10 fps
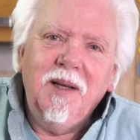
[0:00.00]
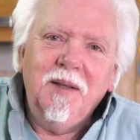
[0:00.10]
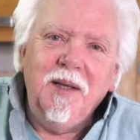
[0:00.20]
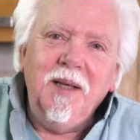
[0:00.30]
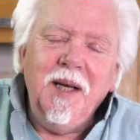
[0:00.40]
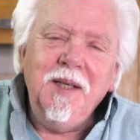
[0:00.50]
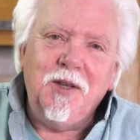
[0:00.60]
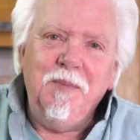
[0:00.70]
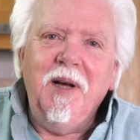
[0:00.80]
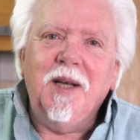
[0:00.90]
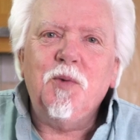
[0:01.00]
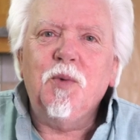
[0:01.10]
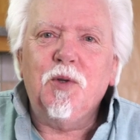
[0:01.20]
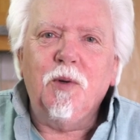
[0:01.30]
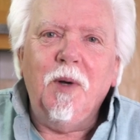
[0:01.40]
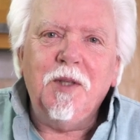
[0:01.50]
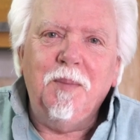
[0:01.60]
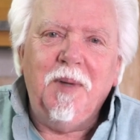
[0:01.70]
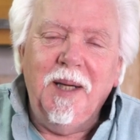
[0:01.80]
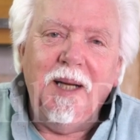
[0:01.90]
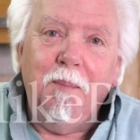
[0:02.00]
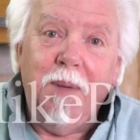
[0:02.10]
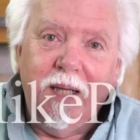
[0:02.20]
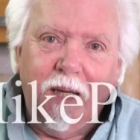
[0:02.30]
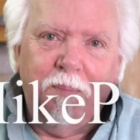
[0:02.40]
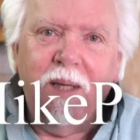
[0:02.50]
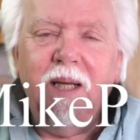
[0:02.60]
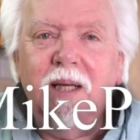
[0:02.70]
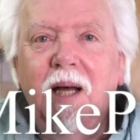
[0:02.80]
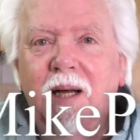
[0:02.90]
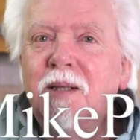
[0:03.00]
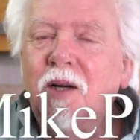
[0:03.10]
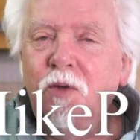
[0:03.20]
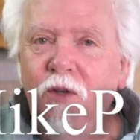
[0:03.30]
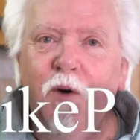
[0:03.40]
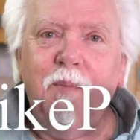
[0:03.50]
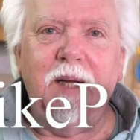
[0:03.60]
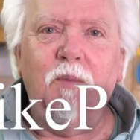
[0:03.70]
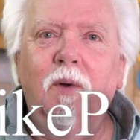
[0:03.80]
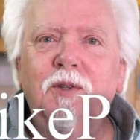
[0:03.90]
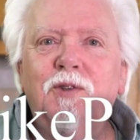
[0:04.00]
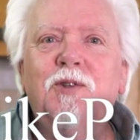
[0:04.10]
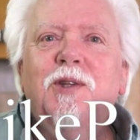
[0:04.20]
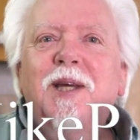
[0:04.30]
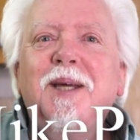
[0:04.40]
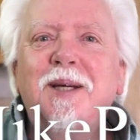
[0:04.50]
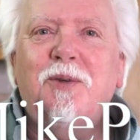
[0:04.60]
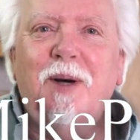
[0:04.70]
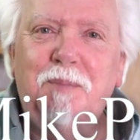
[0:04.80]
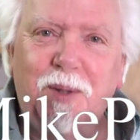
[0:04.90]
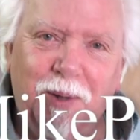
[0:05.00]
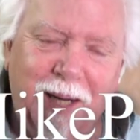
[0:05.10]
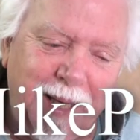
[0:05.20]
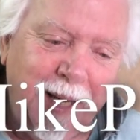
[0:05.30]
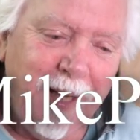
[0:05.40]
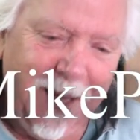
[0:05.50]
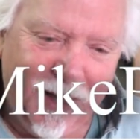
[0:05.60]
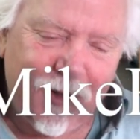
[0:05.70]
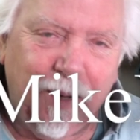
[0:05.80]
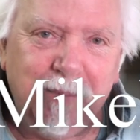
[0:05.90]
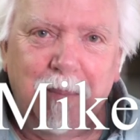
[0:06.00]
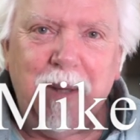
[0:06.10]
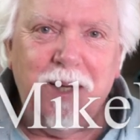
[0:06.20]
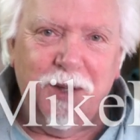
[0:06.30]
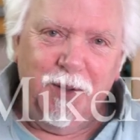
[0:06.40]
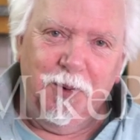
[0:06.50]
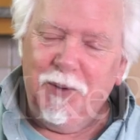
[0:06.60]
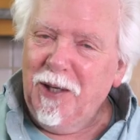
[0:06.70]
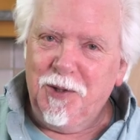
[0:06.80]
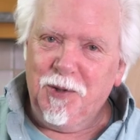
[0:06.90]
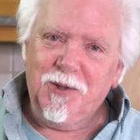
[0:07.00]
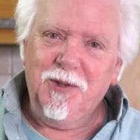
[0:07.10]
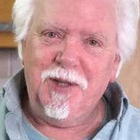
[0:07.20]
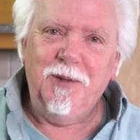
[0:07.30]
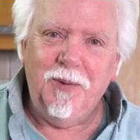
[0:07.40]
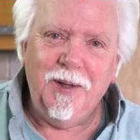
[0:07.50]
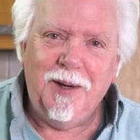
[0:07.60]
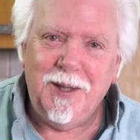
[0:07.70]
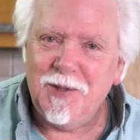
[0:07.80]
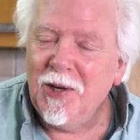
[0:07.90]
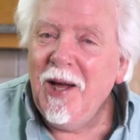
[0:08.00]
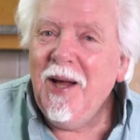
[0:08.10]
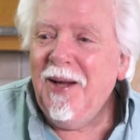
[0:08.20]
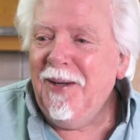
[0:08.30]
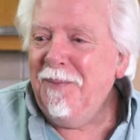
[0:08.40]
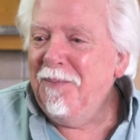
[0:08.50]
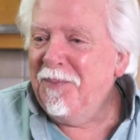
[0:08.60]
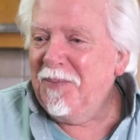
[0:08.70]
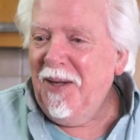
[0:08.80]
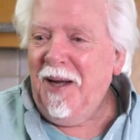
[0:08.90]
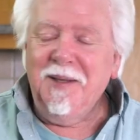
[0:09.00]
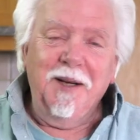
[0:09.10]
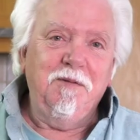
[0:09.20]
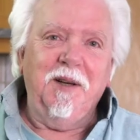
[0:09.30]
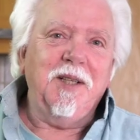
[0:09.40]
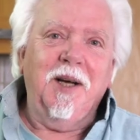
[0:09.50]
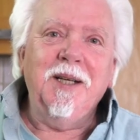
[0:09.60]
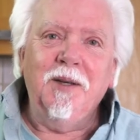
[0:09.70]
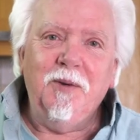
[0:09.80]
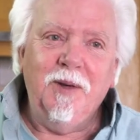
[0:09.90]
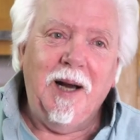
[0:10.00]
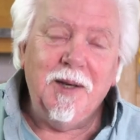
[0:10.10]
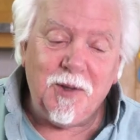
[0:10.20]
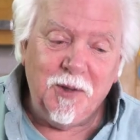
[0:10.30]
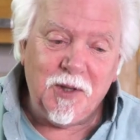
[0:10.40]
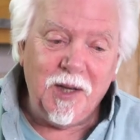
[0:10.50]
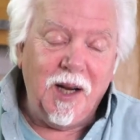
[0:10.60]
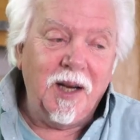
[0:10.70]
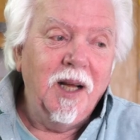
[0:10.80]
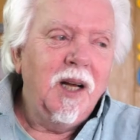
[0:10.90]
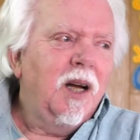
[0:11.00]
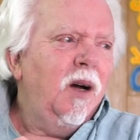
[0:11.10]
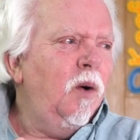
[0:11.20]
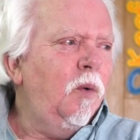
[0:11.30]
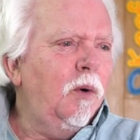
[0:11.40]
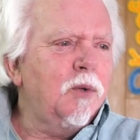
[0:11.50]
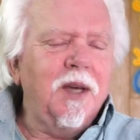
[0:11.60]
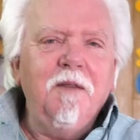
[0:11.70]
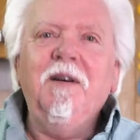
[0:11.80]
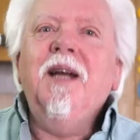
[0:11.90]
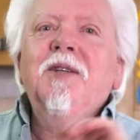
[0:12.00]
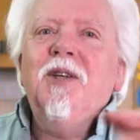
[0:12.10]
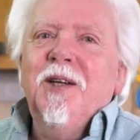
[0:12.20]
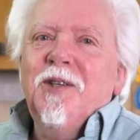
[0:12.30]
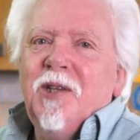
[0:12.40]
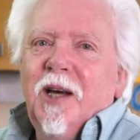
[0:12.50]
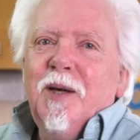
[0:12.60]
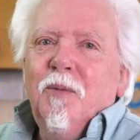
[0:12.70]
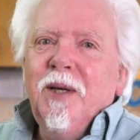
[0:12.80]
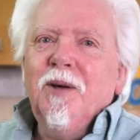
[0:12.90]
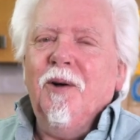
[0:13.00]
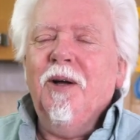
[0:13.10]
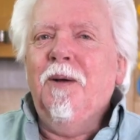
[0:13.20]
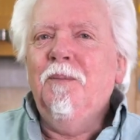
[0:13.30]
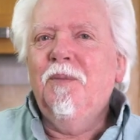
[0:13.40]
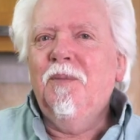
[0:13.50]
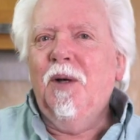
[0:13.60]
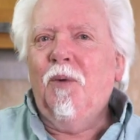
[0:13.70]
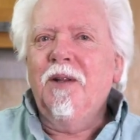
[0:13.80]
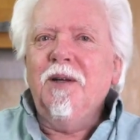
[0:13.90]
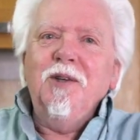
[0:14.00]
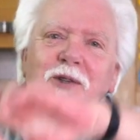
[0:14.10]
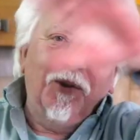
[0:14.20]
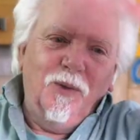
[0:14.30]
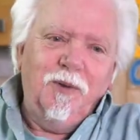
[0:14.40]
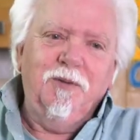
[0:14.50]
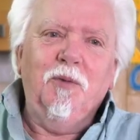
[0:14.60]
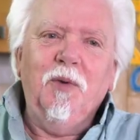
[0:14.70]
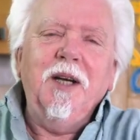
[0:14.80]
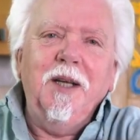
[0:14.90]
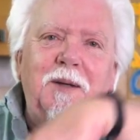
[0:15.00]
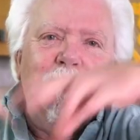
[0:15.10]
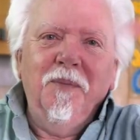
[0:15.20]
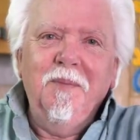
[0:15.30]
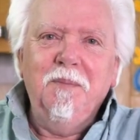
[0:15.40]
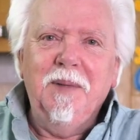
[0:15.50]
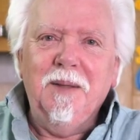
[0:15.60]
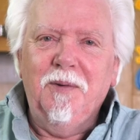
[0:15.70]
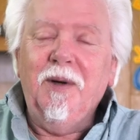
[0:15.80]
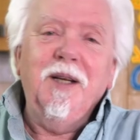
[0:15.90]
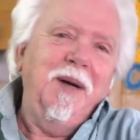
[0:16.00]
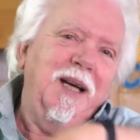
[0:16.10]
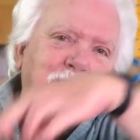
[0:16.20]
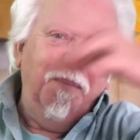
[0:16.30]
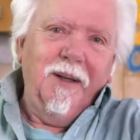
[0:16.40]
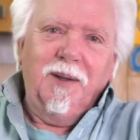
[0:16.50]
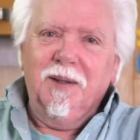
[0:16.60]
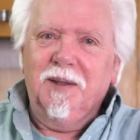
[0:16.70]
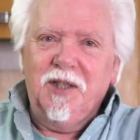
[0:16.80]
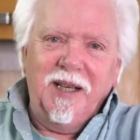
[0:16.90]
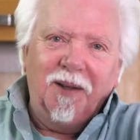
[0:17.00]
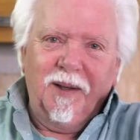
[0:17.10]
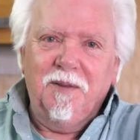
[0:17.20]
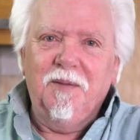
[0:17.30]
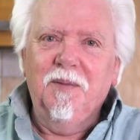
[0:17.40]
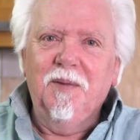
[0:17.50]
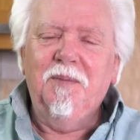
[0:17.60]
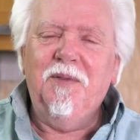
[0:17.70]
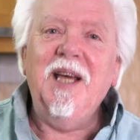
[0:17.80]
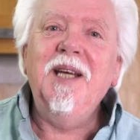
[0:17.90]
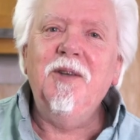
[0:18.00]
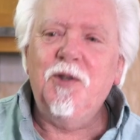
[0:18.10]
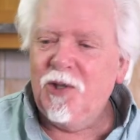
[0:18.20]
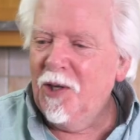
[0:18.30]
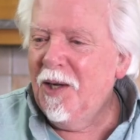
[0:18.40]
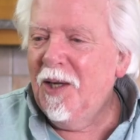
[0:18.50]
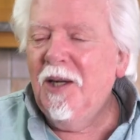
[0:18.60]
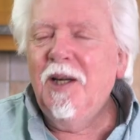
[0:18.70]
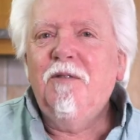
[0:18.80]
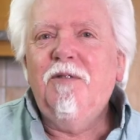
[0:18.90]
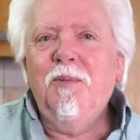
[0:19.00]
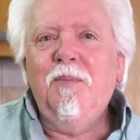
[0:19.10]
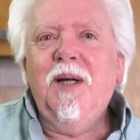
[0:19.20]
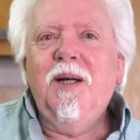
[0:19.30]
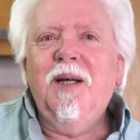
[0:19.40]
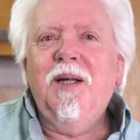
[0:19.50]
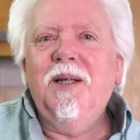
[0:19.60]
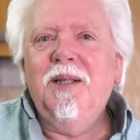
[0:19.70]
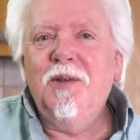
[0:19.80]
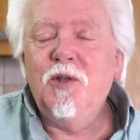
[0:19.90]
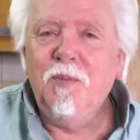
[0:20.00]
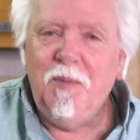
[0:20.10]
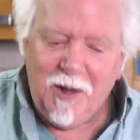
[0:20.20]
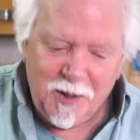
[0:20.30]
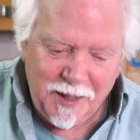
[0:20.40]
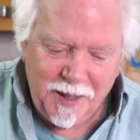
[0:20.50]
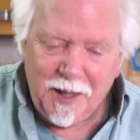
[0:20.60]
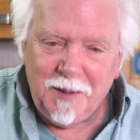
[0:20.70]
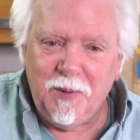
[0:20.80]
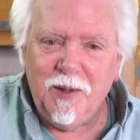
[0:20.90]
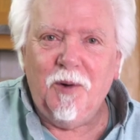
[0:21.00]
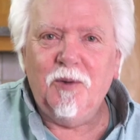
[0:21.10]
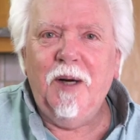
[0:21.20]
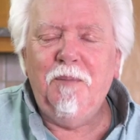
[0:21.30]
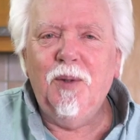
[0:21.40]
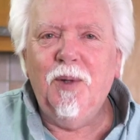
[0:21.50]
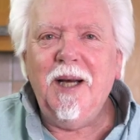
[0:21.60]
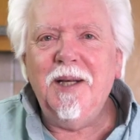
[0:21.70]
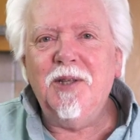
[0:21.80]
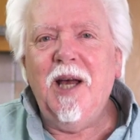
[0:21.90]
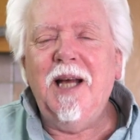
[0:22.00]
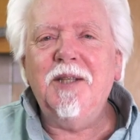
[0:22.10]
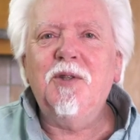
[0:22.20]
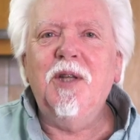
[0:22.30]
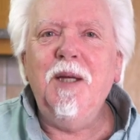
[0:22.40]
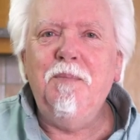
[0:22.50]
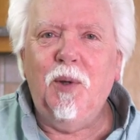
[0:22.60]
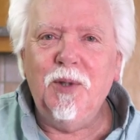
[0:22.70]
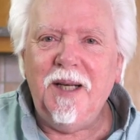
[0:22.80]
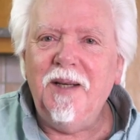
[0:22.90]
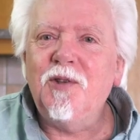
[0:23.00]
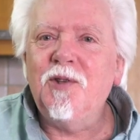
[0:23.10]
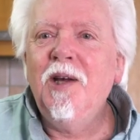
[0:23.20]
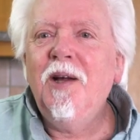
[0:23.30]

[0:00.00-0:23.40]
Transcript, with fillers: The Eton Mess was requested by Mike P, and nobody wants the creme brulee, except I bet you do, you just didn't realise. Um, and in fact, I didn't realise until, oh, what was it, Valentine's Day? We got um, one of these sort of ready, ready-made meal deal things from uh, the supermarket, and we got creme brulees as the puddings,